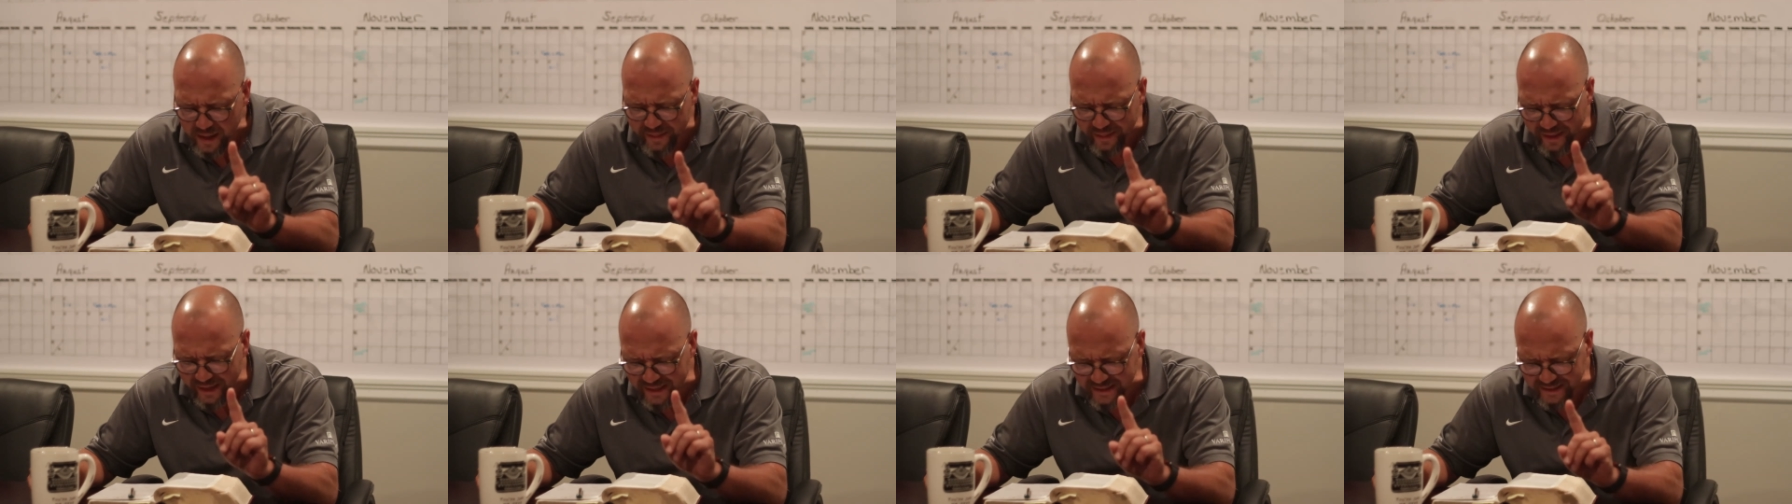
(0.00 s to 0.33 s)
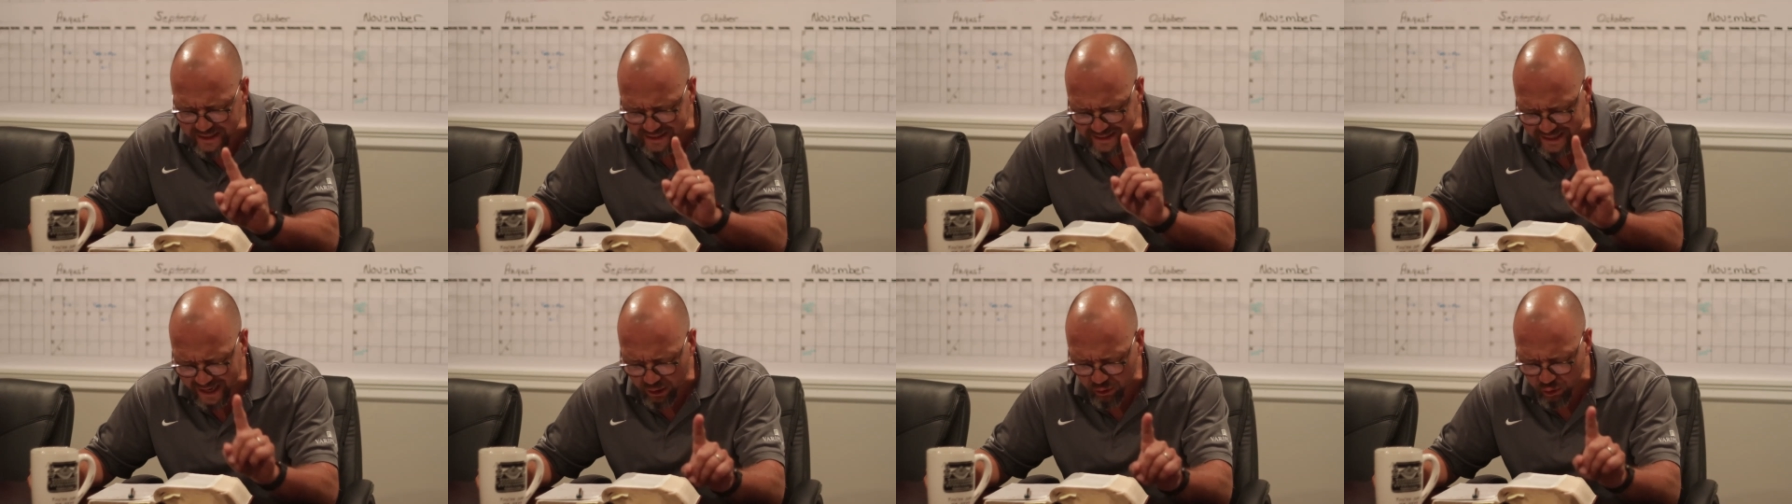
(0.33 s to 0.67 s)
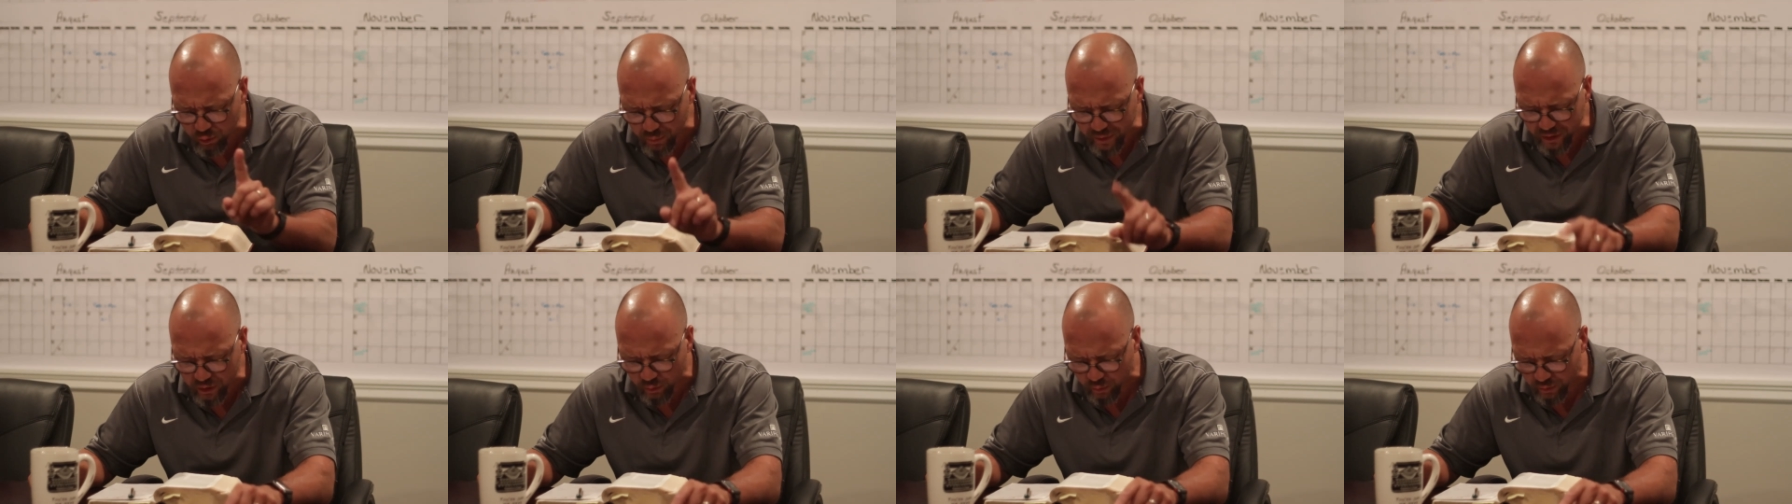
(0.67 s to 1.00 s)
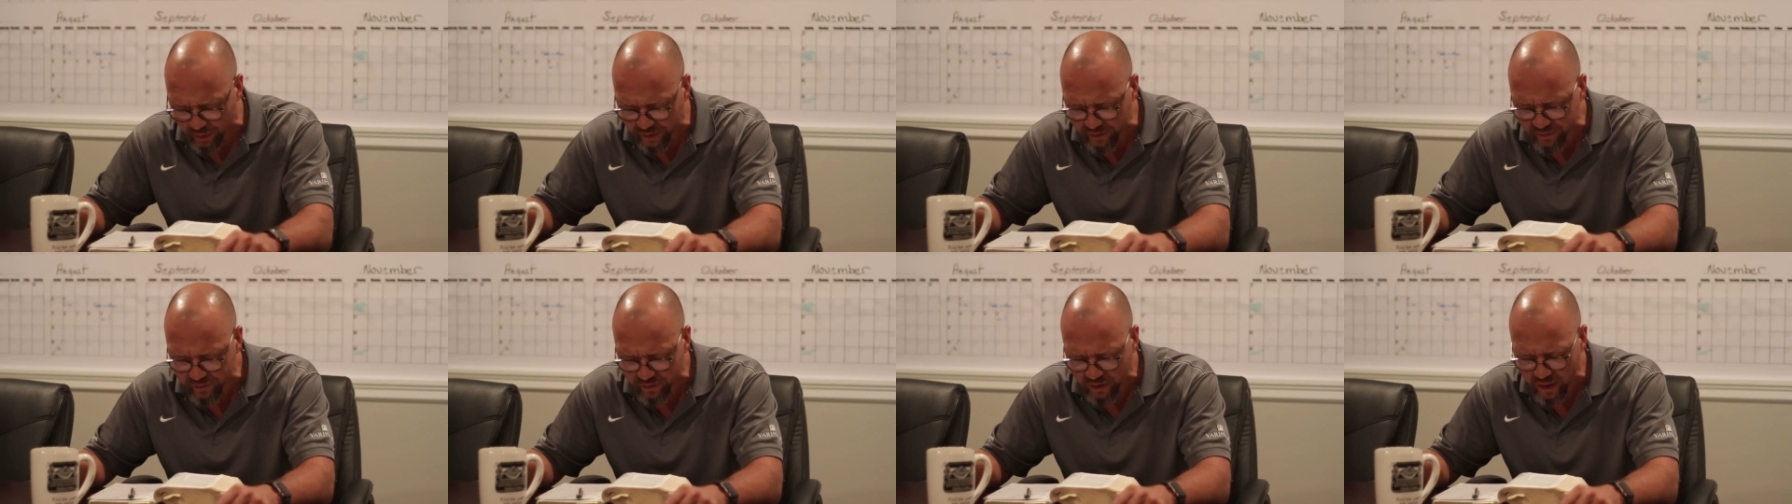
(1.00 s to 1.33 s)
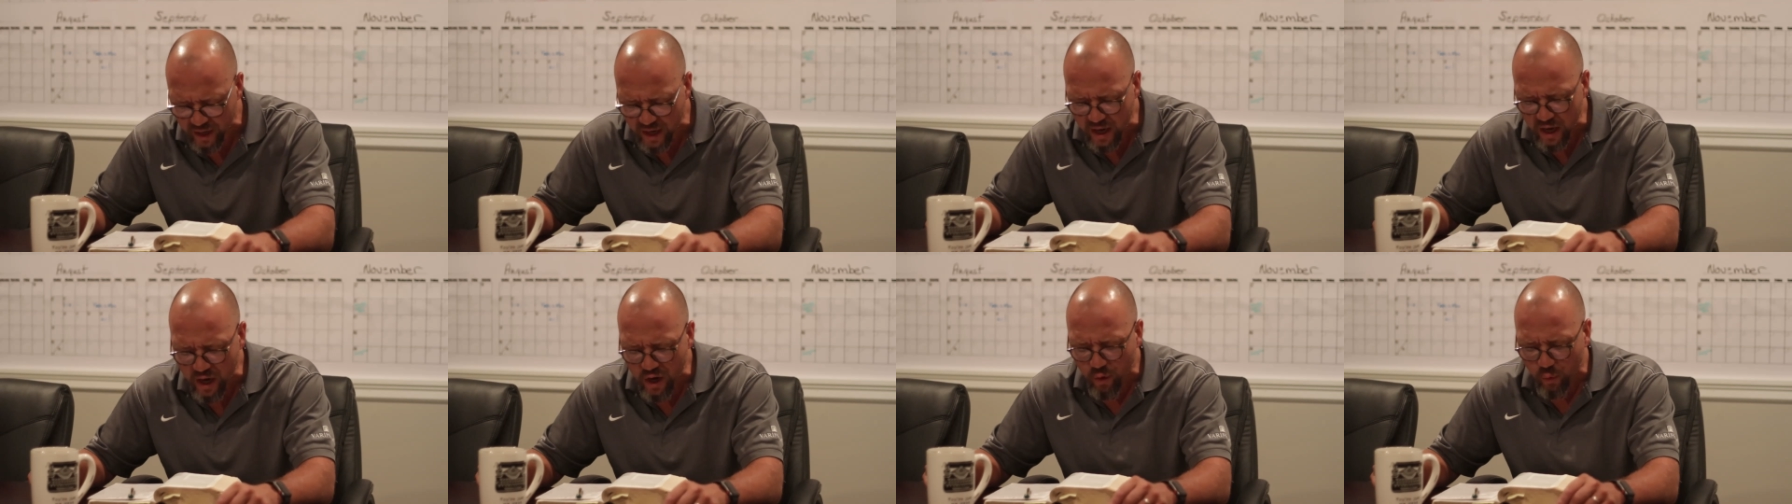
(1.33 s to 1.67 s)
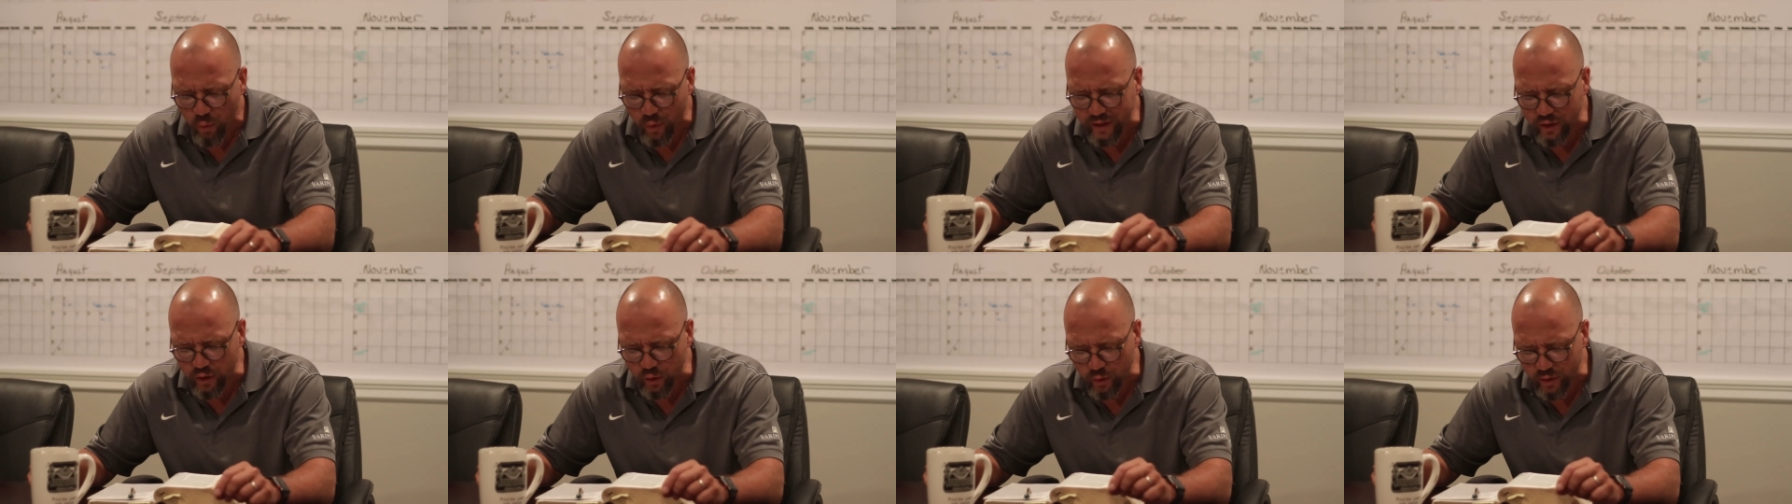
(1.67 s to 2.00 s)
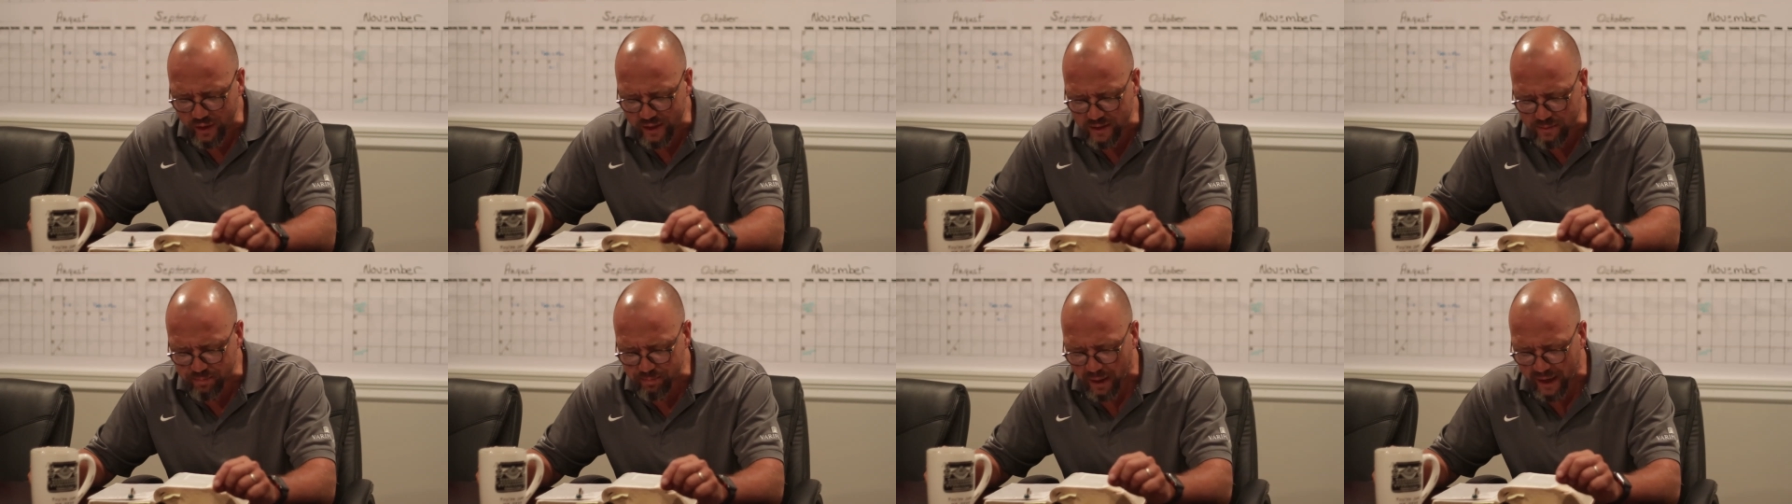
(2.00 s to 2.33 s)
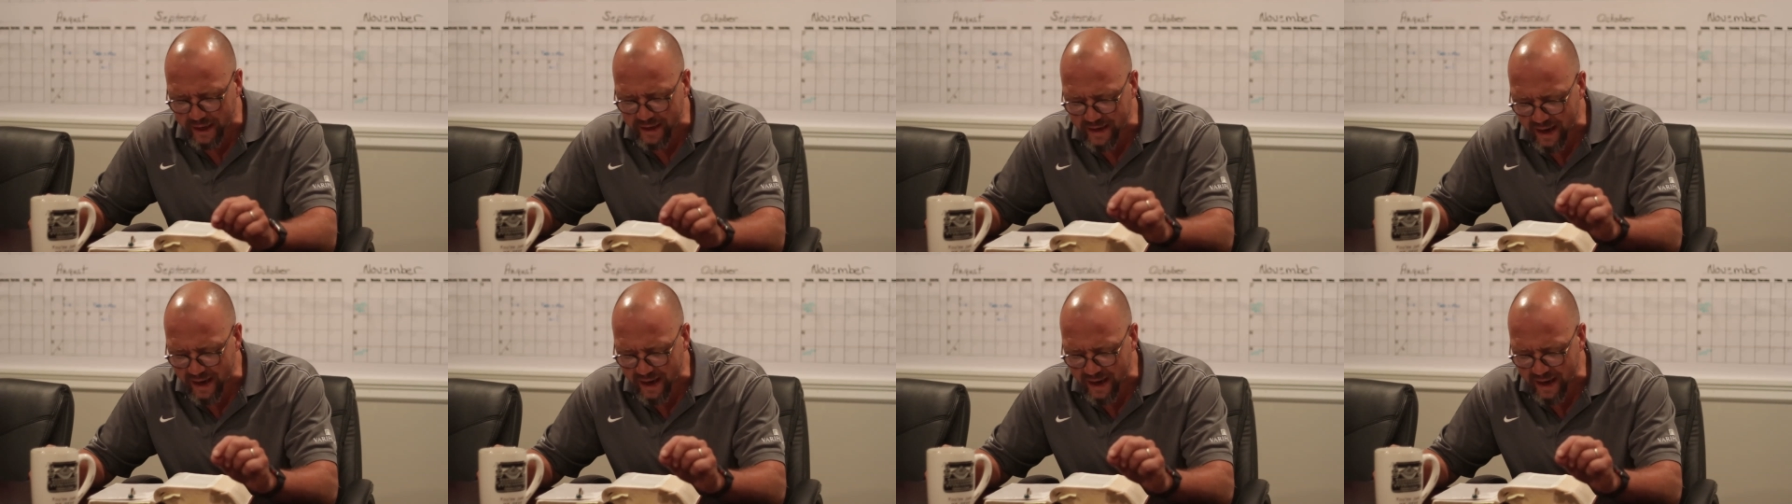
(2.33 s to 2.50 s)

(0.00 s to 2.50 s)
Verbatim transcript: Then he says, How do we do this? We do this by